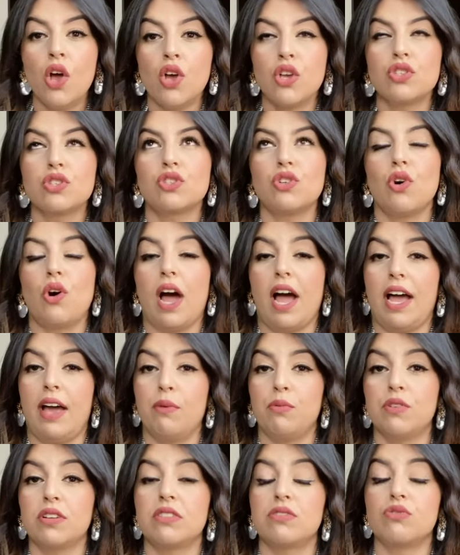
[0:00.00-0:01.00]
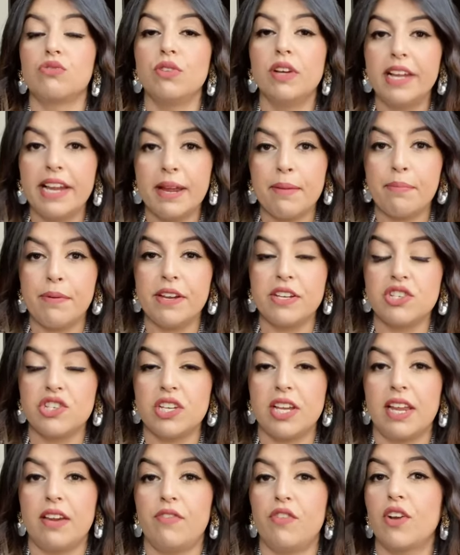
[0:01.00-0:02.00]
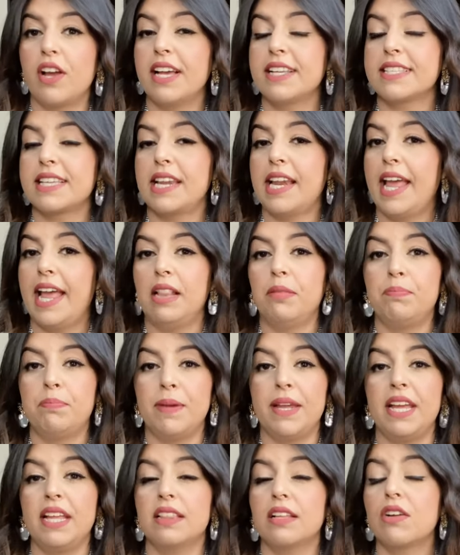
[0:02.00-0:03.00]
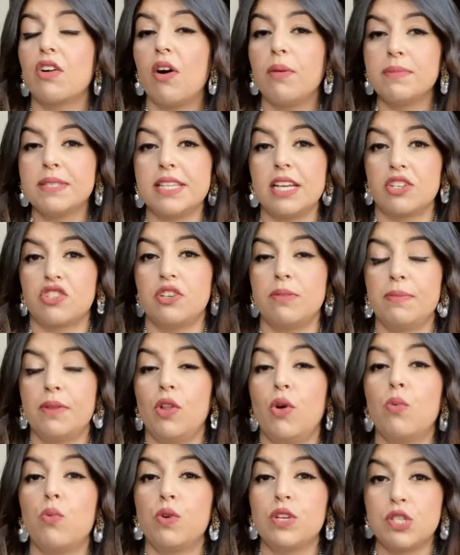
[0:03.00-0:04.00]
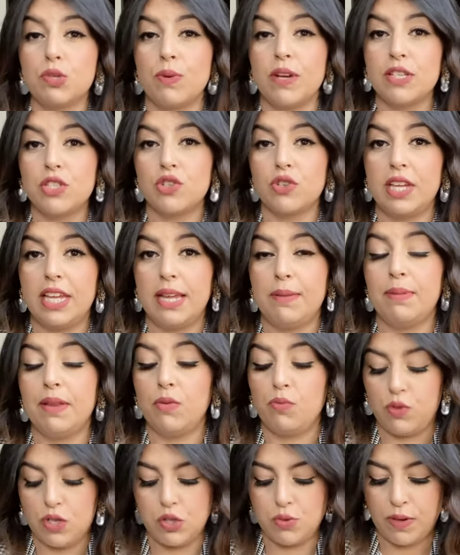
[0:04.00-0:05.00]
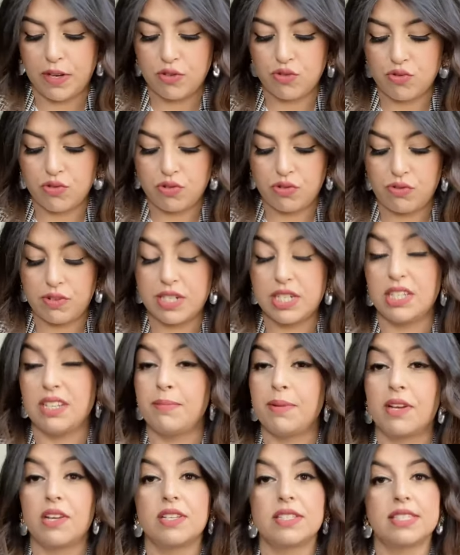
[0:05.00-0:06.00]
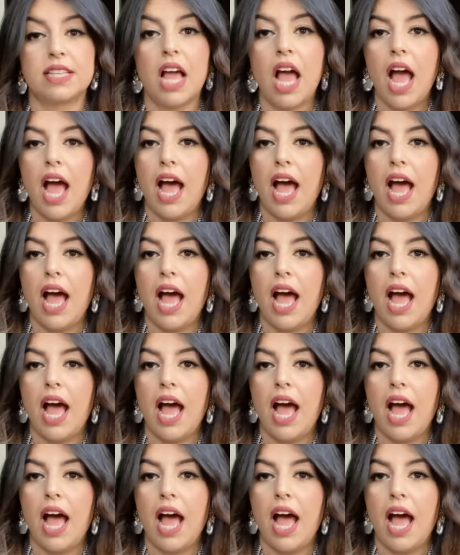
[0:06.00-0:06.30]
So I would really appreciate if you guys can help me in the comment section below which one to keep and which one to return, because